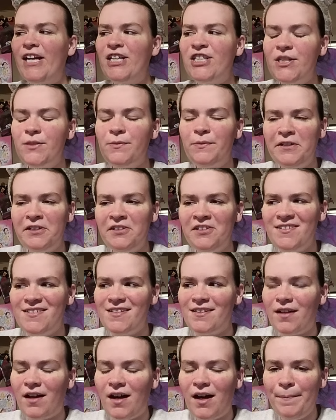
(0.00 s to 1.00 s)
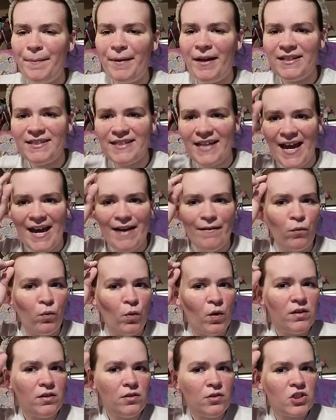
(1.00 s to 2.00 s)
actually wear these a lot because I
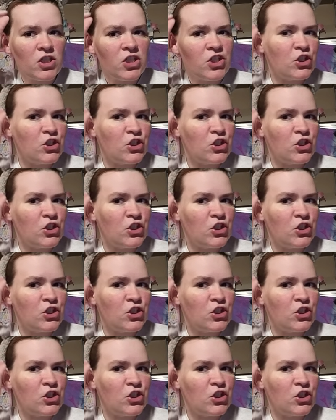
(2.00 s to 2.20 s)
have one little